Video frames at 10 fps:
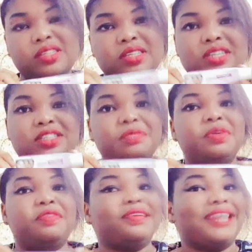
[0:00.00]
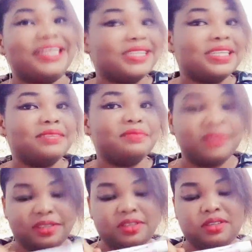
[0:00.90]
Just a little bit of lightening,
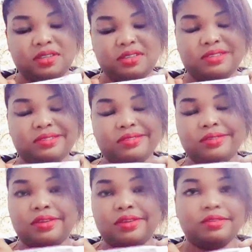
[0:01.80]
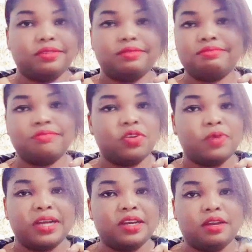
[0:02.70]
but not
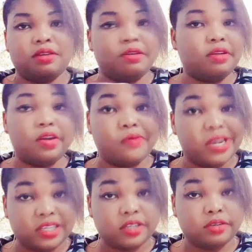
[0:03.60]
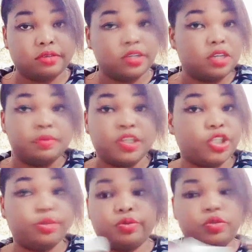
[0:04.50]
whitening. You know, they whiten you, you know, they
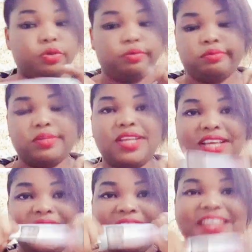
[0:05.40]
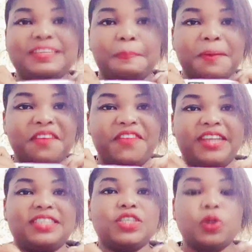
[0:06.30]
bleach you. So it's
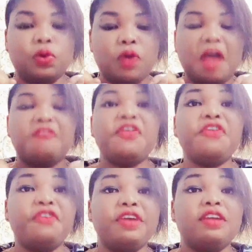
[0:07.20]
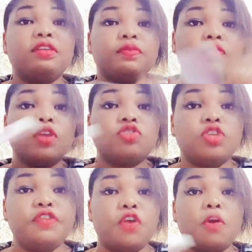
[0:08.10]
perfect. So feel free
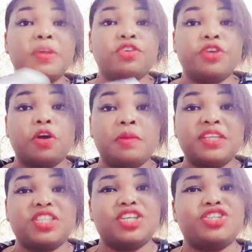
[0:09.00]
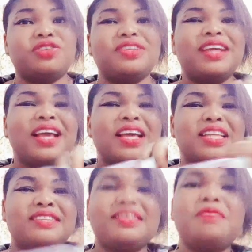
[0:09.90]
to leave your comment on the comment section.
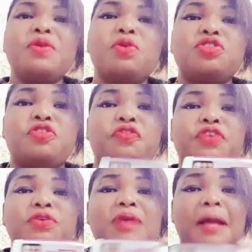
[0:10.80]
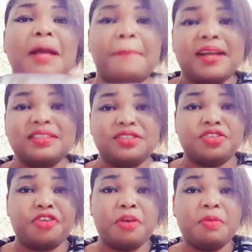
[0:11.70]
Tell me what you feel about this
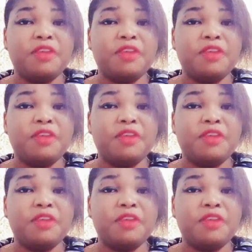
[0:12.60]
cream.